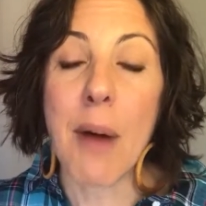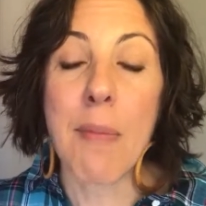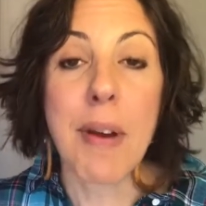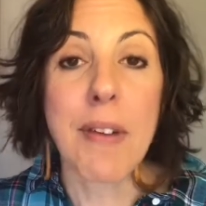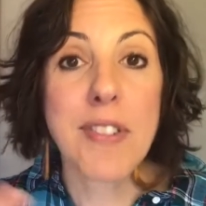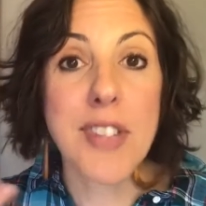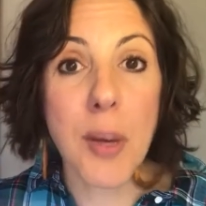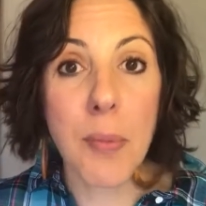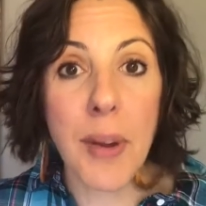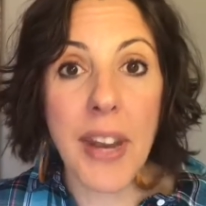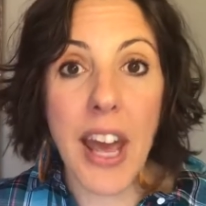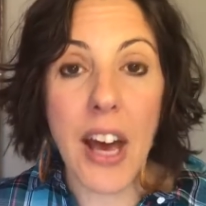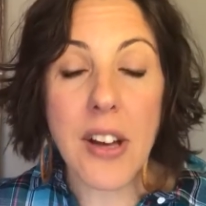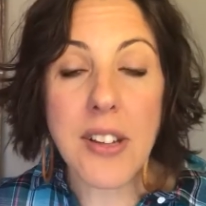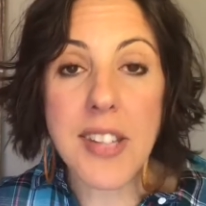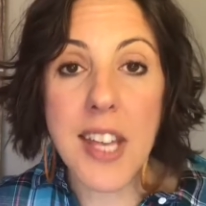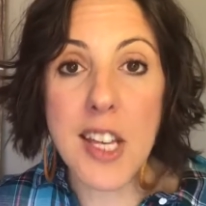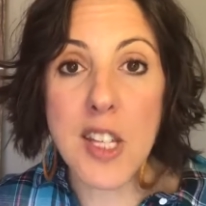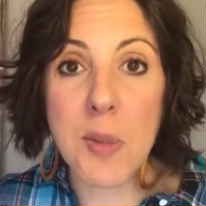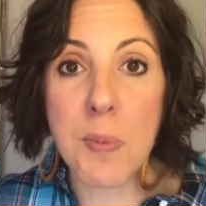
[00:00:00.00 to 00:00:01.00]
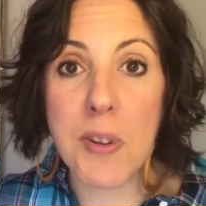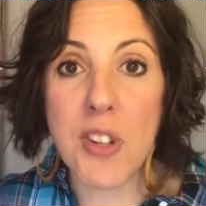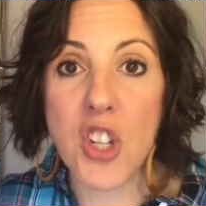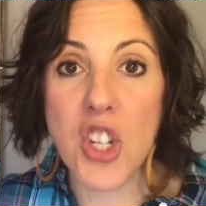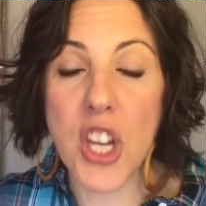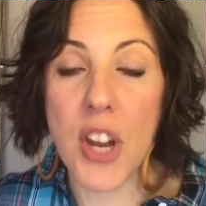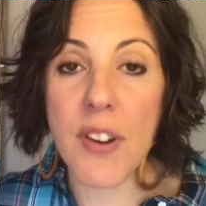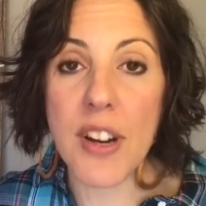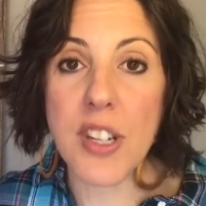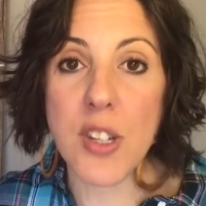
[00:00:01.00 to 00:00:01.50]
If someone else has been
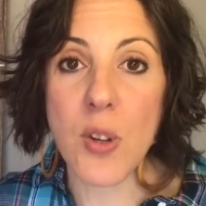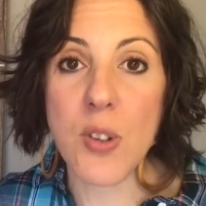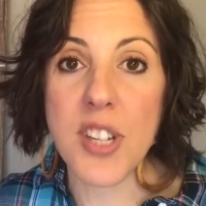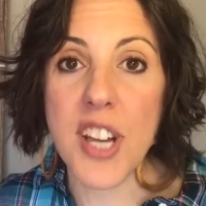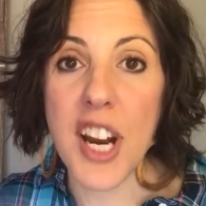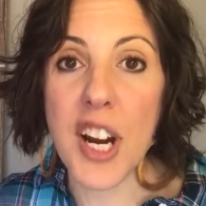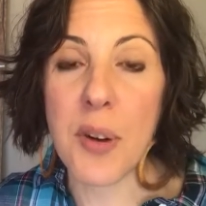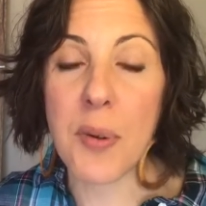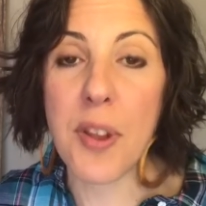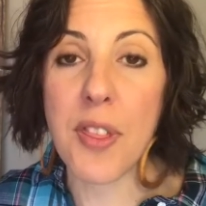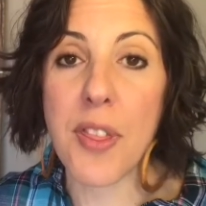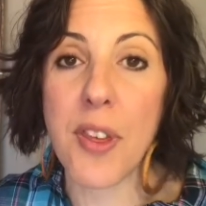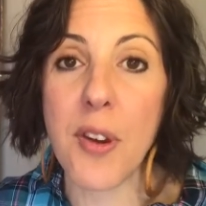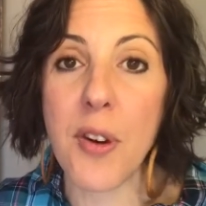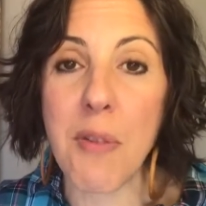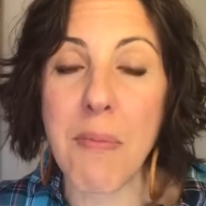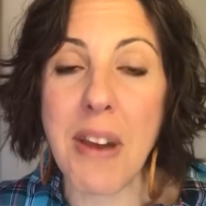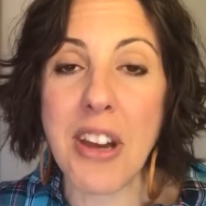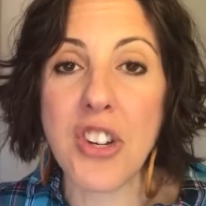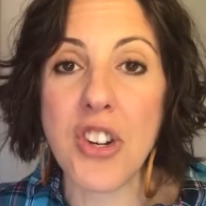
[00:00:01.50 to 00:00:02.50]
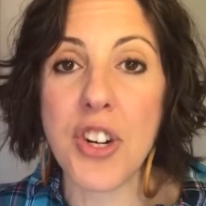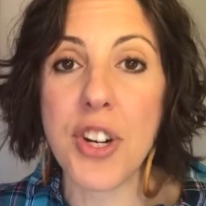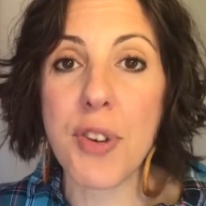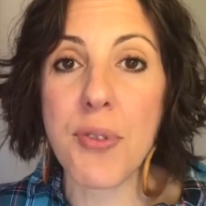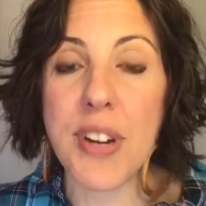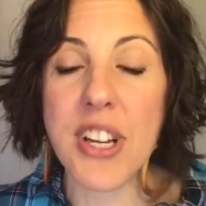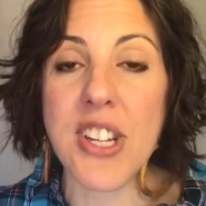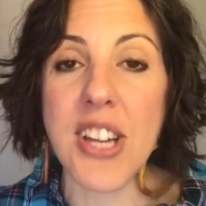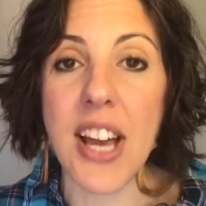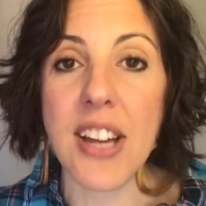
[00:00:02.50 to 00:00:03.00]
sharing doTERRA with you, make sure to
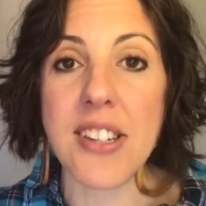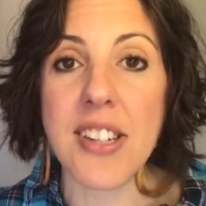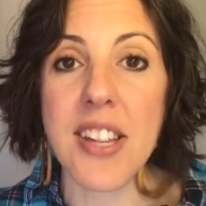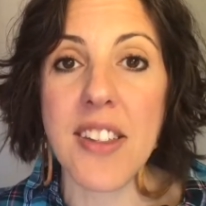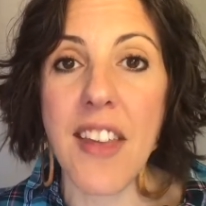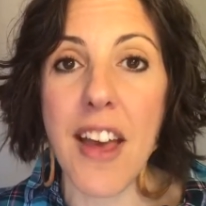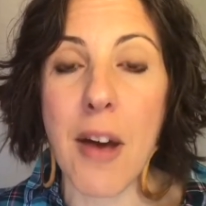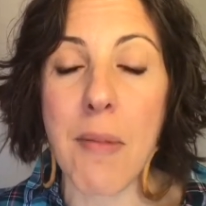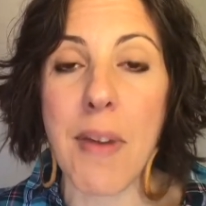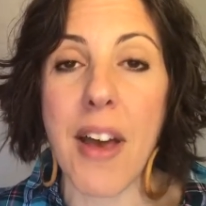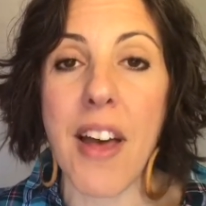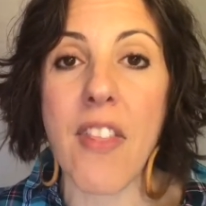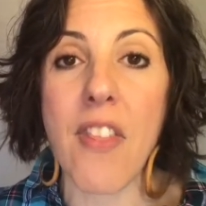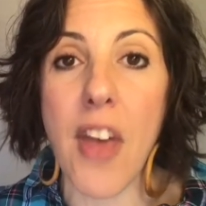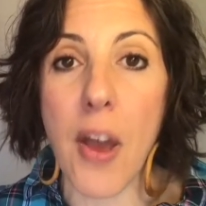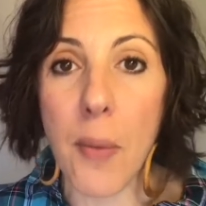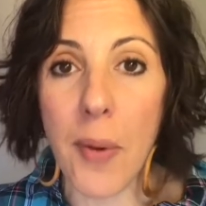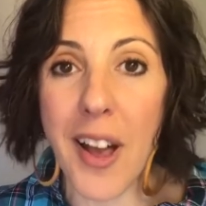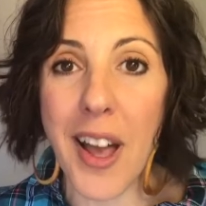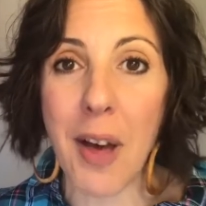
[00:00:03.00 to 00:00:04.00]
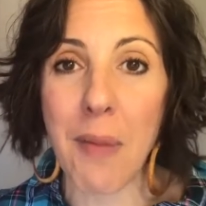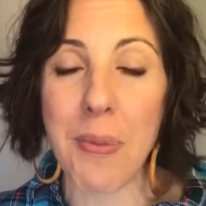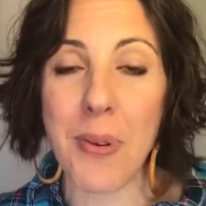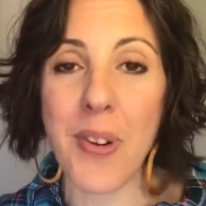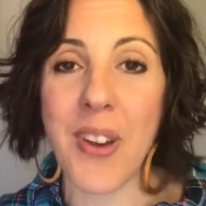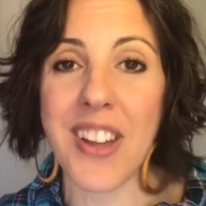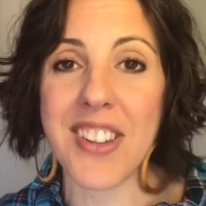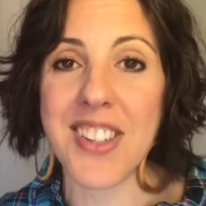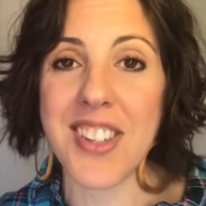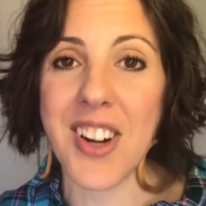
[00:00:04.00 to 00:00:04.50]
reach out to them and they will help you
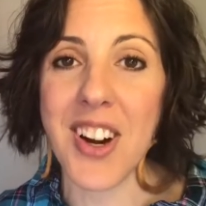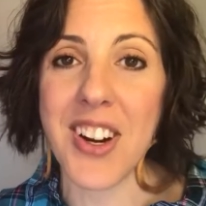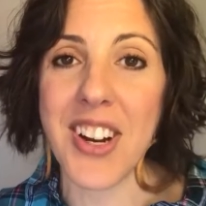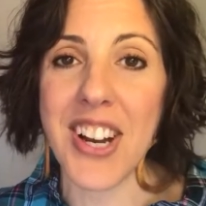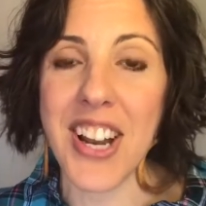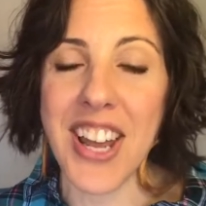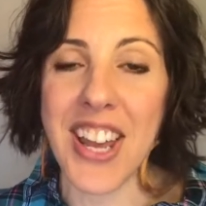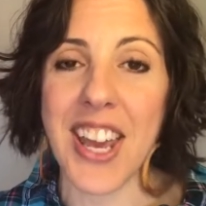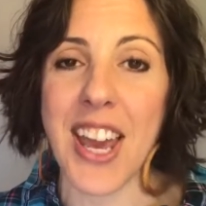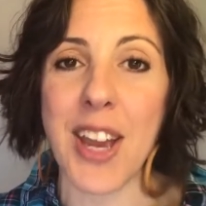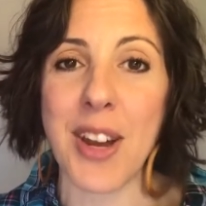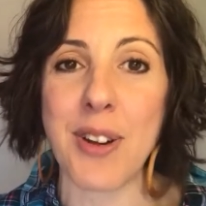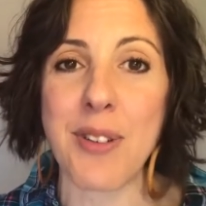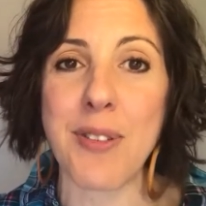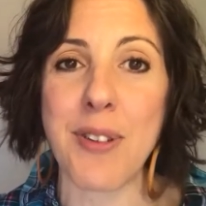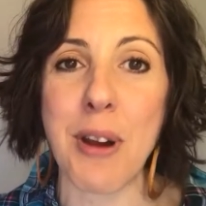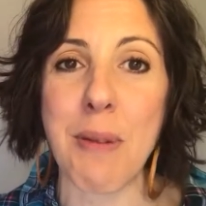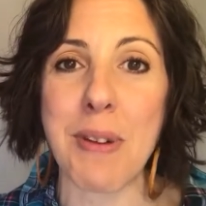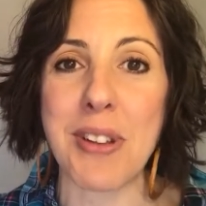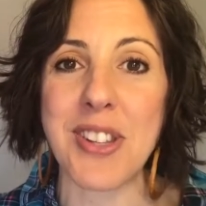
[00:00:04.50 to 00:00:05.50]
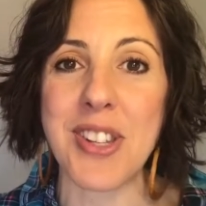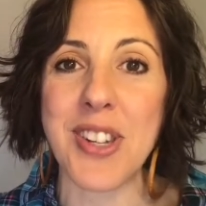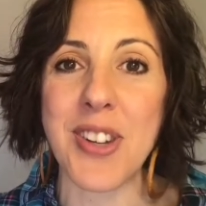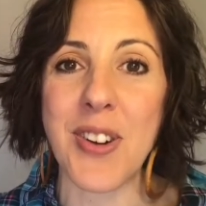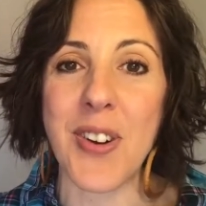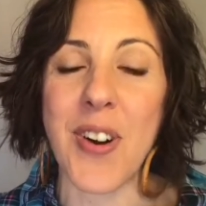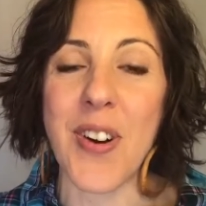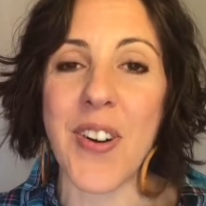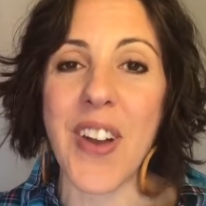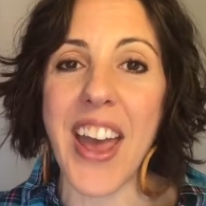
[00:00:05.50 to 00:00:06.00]
get started and get your freebies
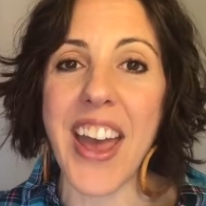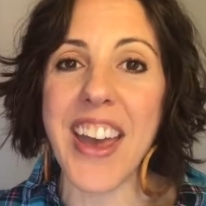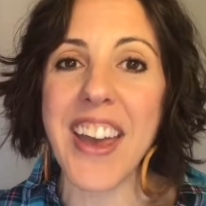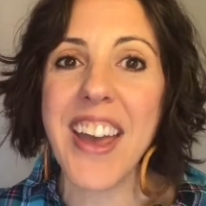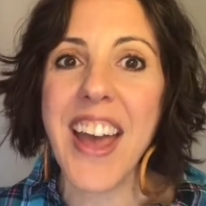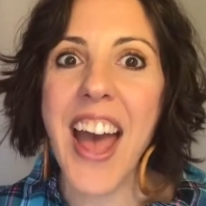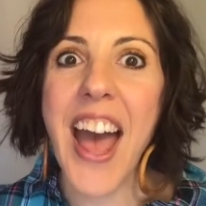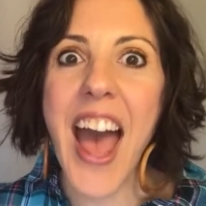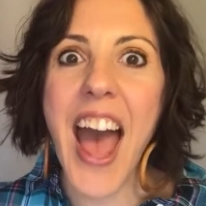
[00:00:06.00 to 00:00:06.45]
too, okay?